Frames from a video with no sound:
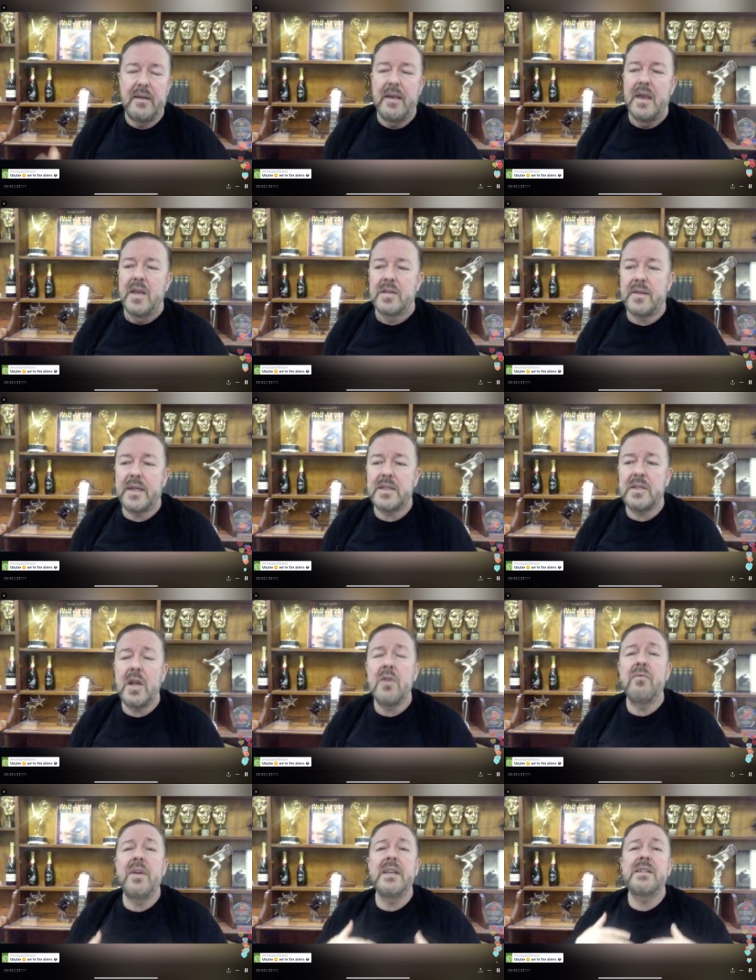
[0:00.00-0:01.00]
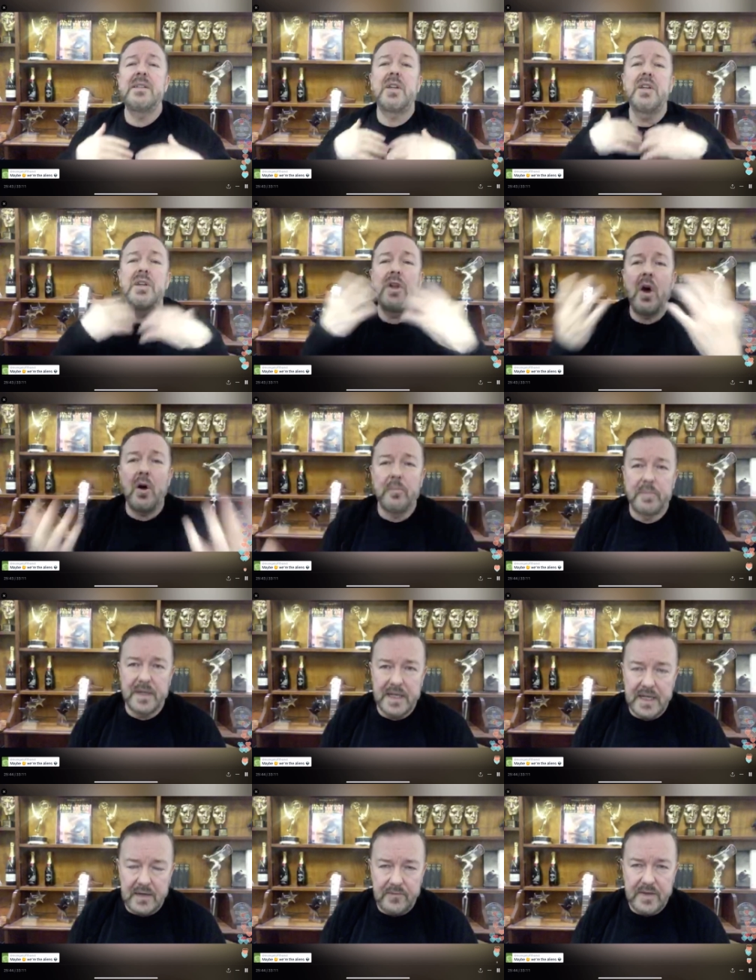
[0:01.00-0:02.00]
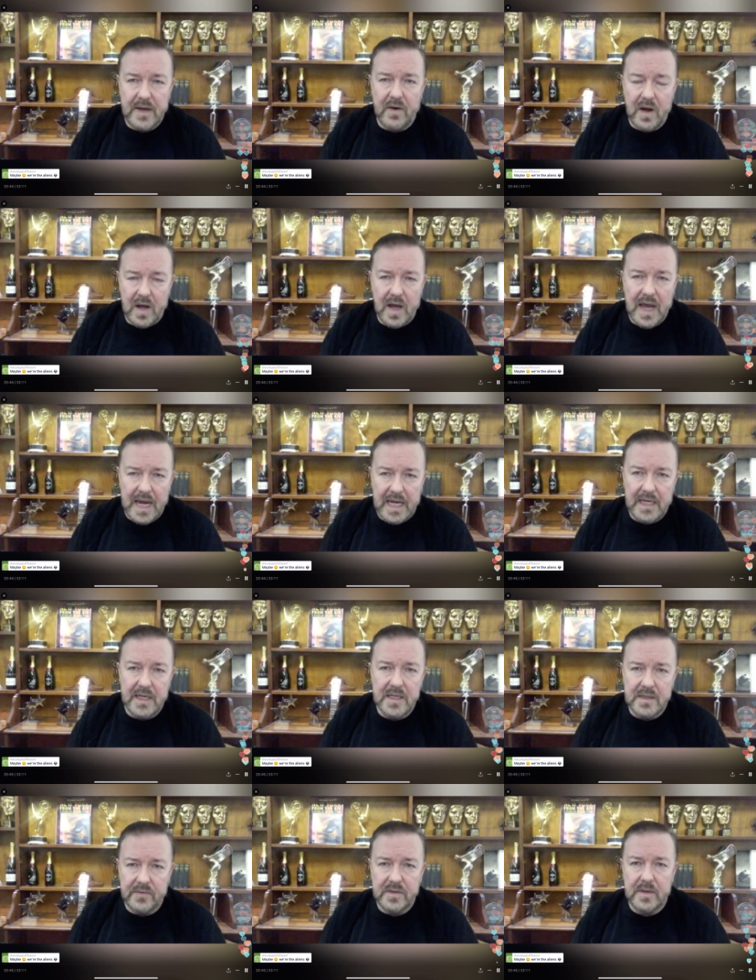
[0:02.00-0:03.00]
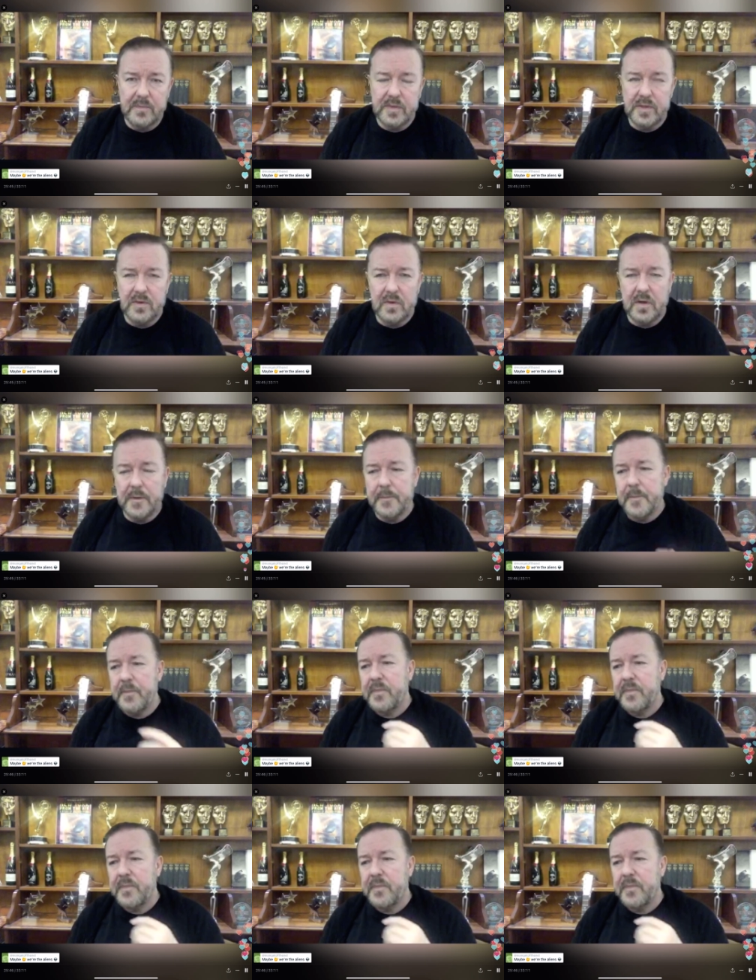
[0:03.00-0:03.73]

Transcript: So there's no reason to not believe there are aliens of some sort.